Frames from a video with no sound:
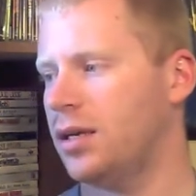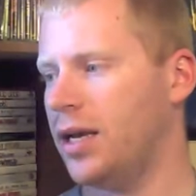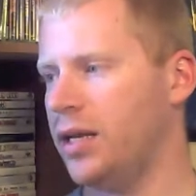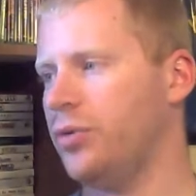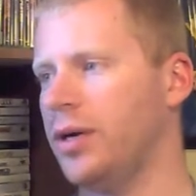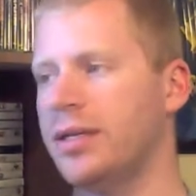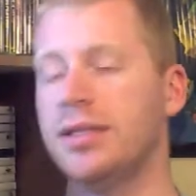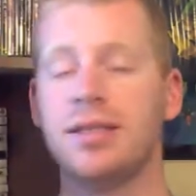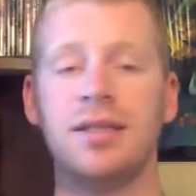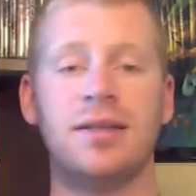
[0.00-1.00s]

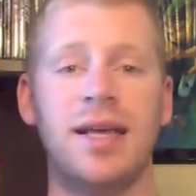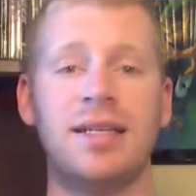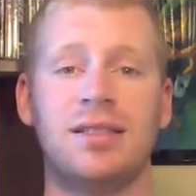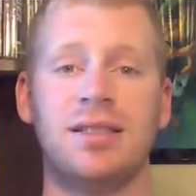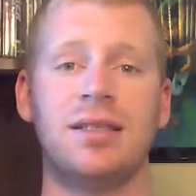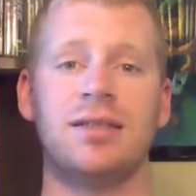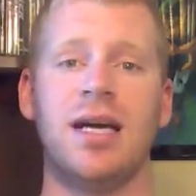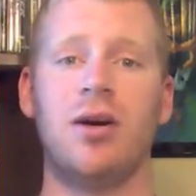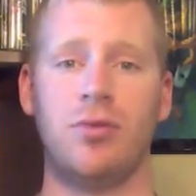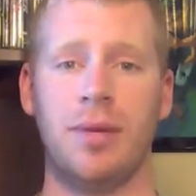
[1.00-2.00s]
Anyways, that's it.
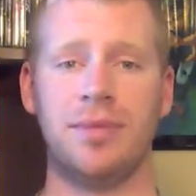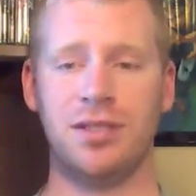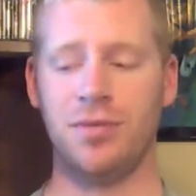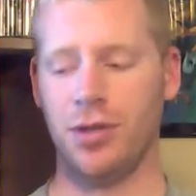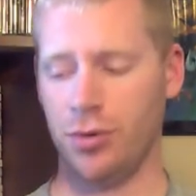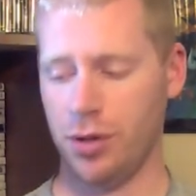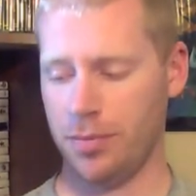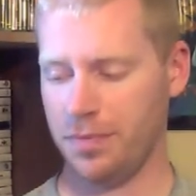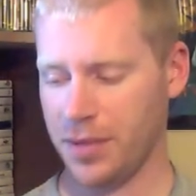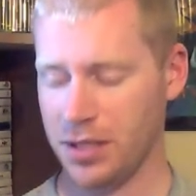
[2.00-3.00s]
Now I'll wrap this video
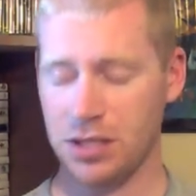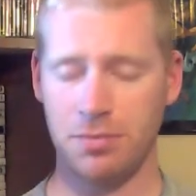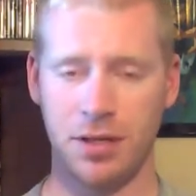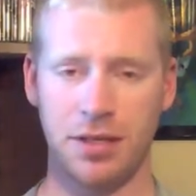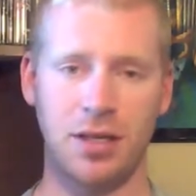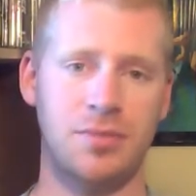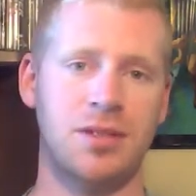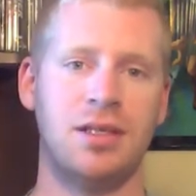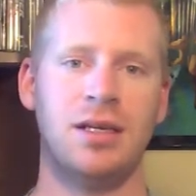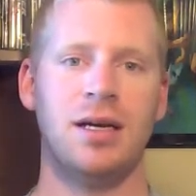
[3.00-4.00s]
up. That was some
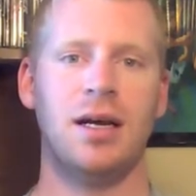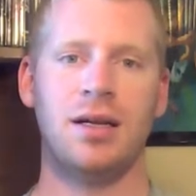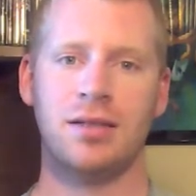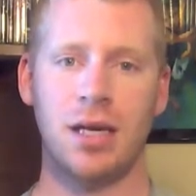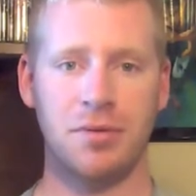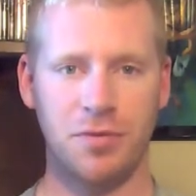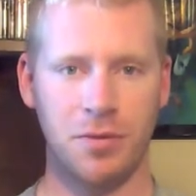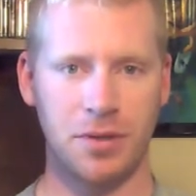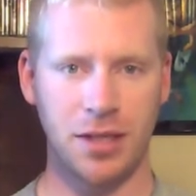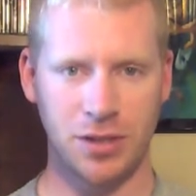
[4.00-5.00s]
pickups. Time to film
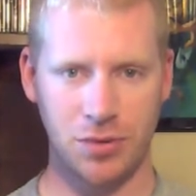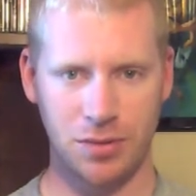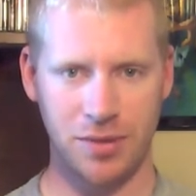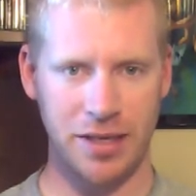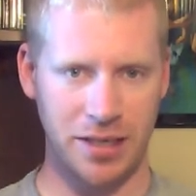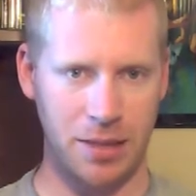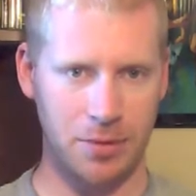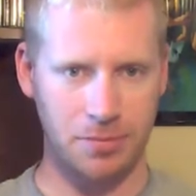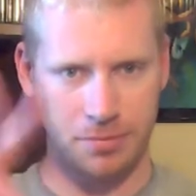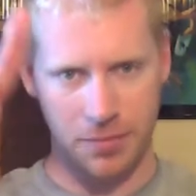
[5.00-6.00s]
the next one. Thank you,
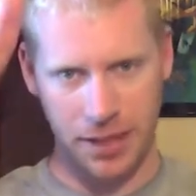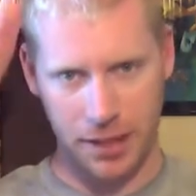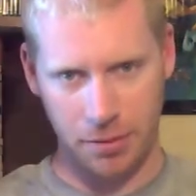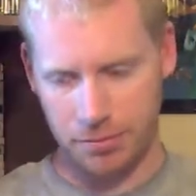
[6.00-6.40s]
gamer. Bye now.